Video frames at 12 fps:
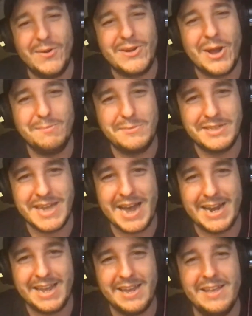Come to
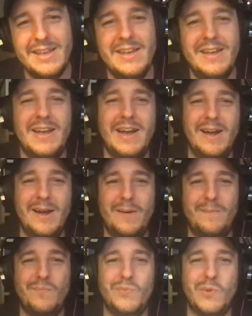Daddy,
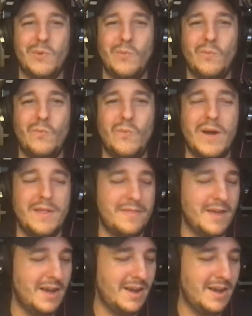with